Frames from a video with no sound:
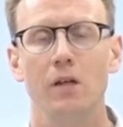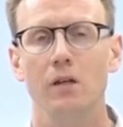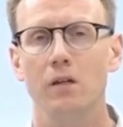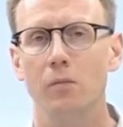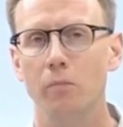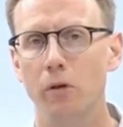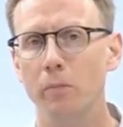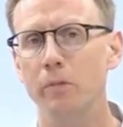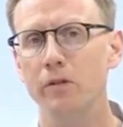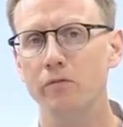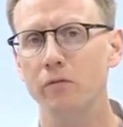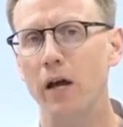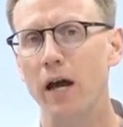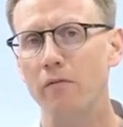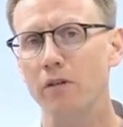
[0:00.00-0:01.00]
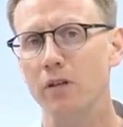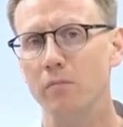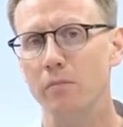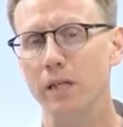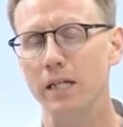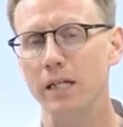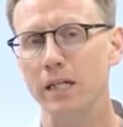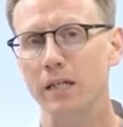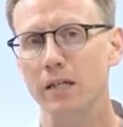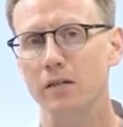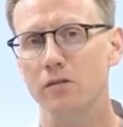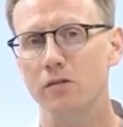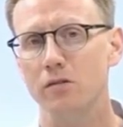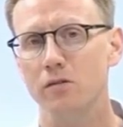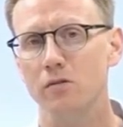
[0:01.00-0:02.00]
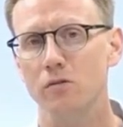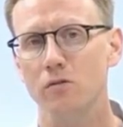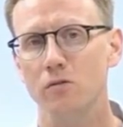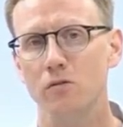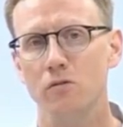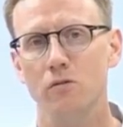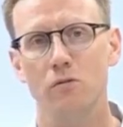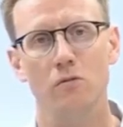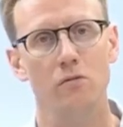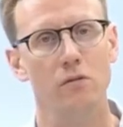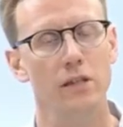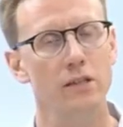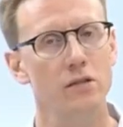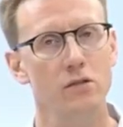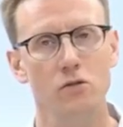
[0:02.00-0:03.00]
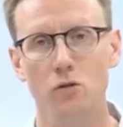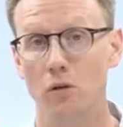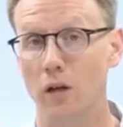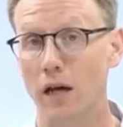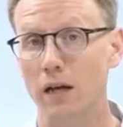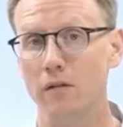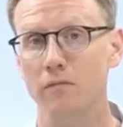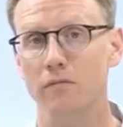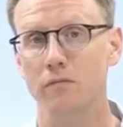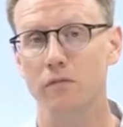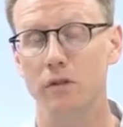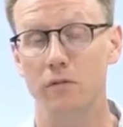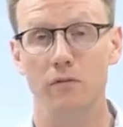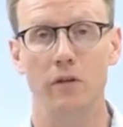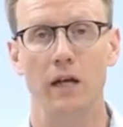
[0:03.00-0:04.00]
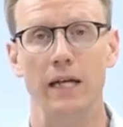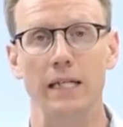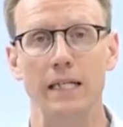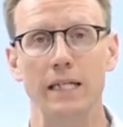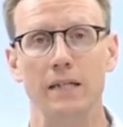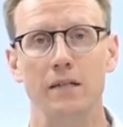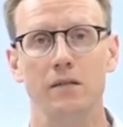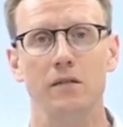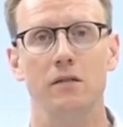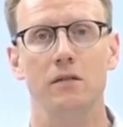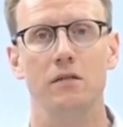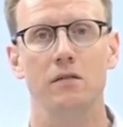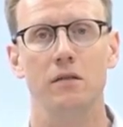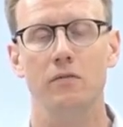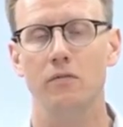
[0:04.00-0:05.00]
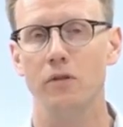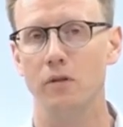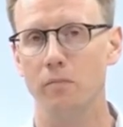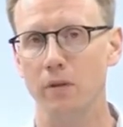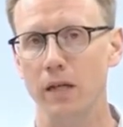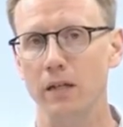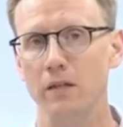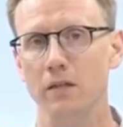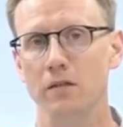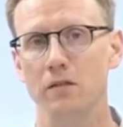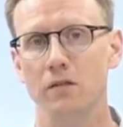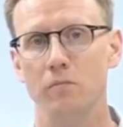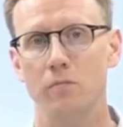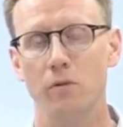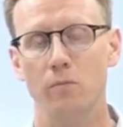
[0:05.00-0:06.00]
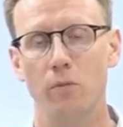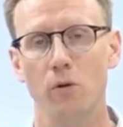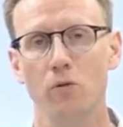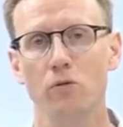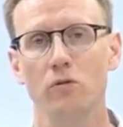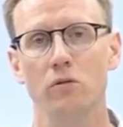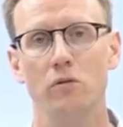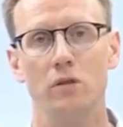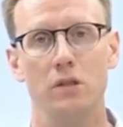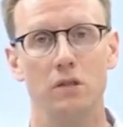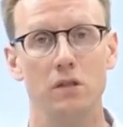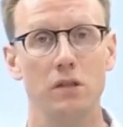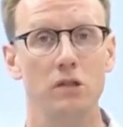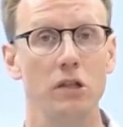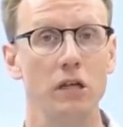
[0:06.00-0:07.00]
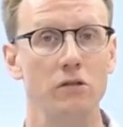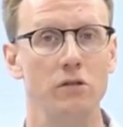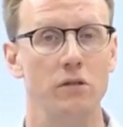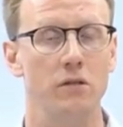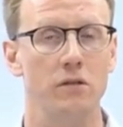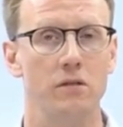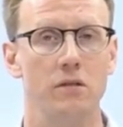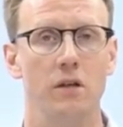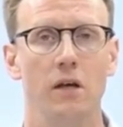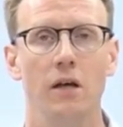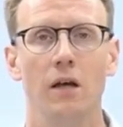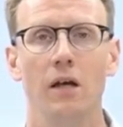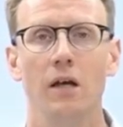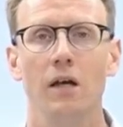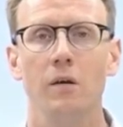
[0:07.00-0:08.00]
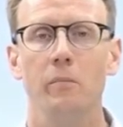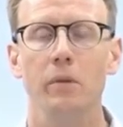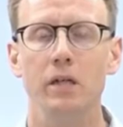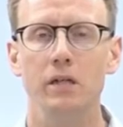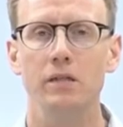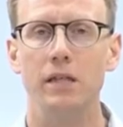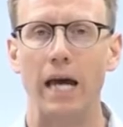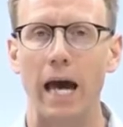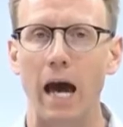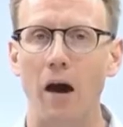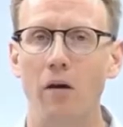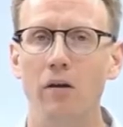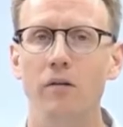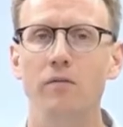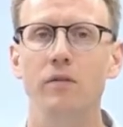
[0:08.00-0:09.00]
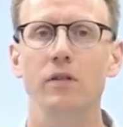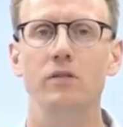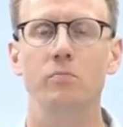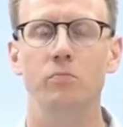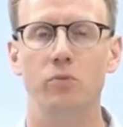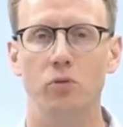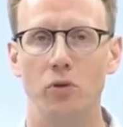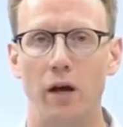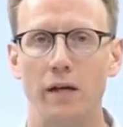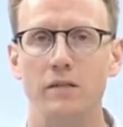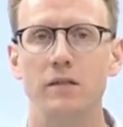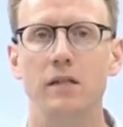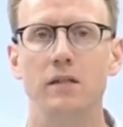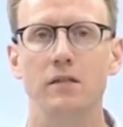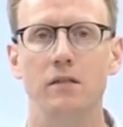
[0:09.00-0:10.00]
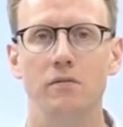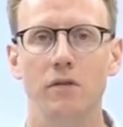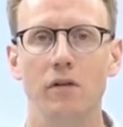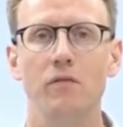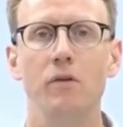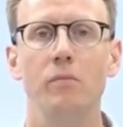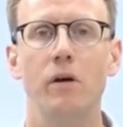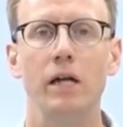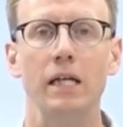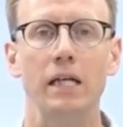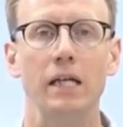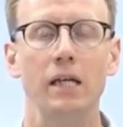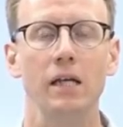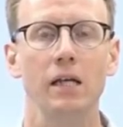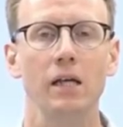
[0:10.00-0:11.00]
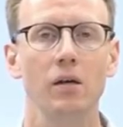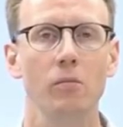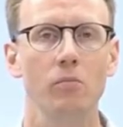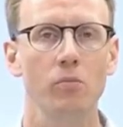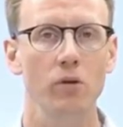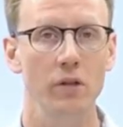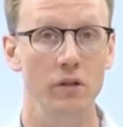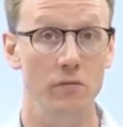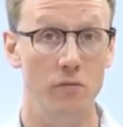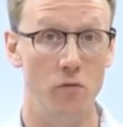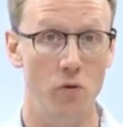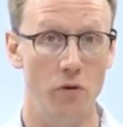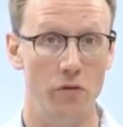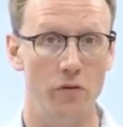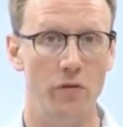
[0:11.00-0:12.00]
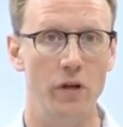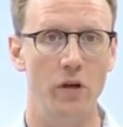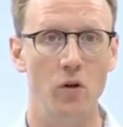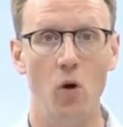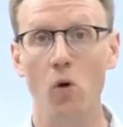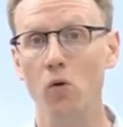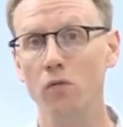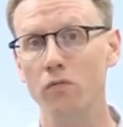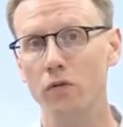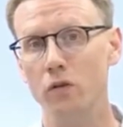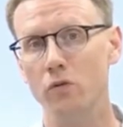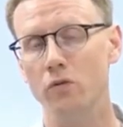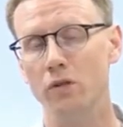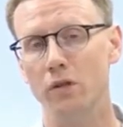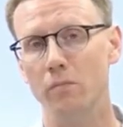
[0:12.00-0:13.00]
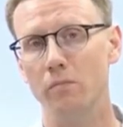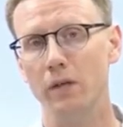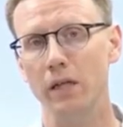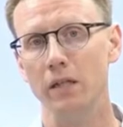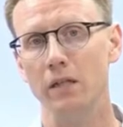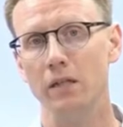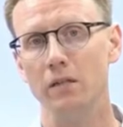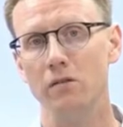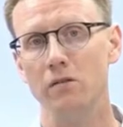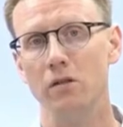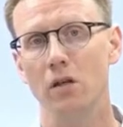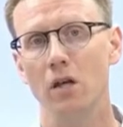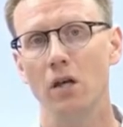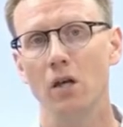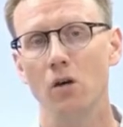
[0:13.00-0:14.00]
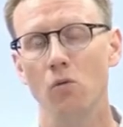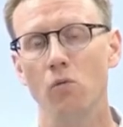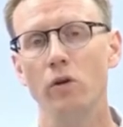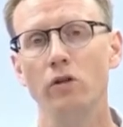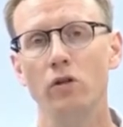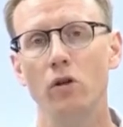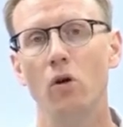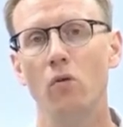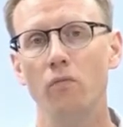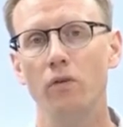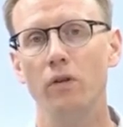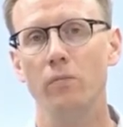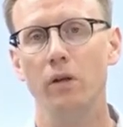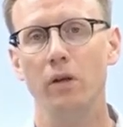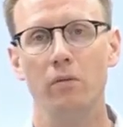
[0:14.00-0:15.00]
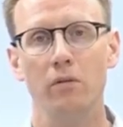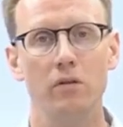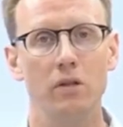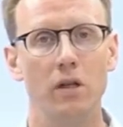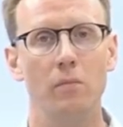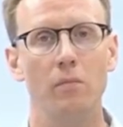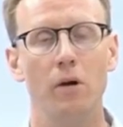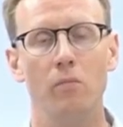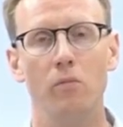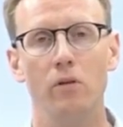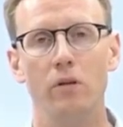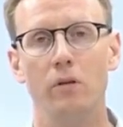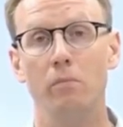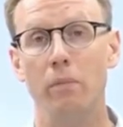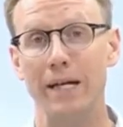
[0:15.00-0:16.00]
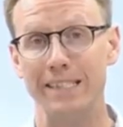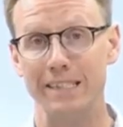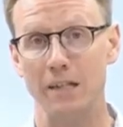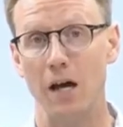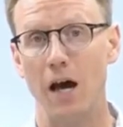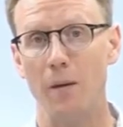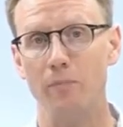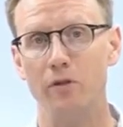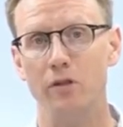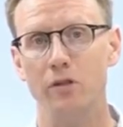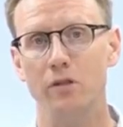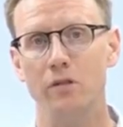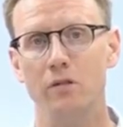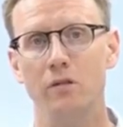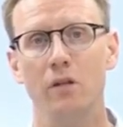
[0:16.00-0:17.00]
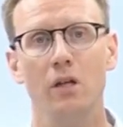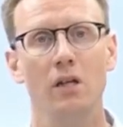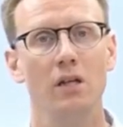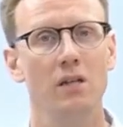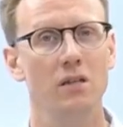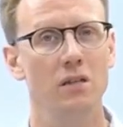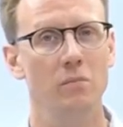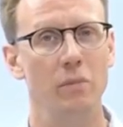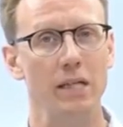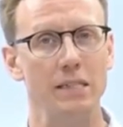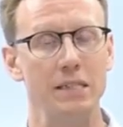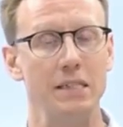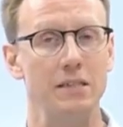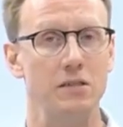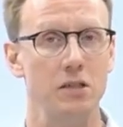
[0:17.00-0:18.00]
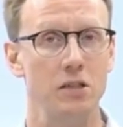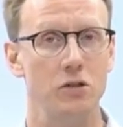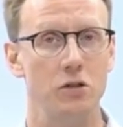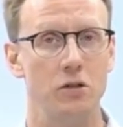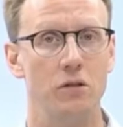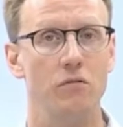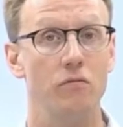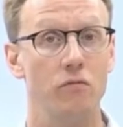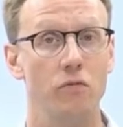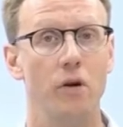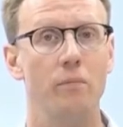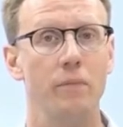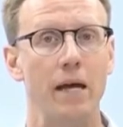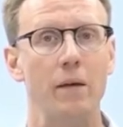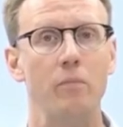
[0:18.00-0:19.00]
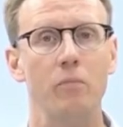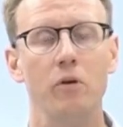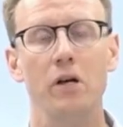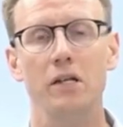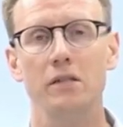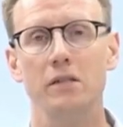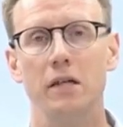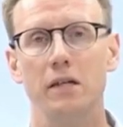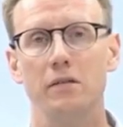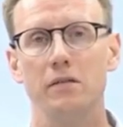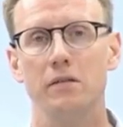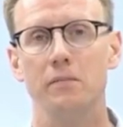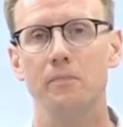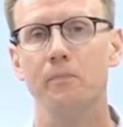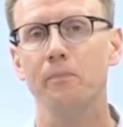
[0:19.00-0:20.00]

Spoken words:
The purpose for having a meeting is to listen to a lot of different ideas and different opinions and proposals and suggestions. Because out of this process of everybody putting forth their own views and opinions, we should hopefully be able to come up with the best option, the best decision from that process.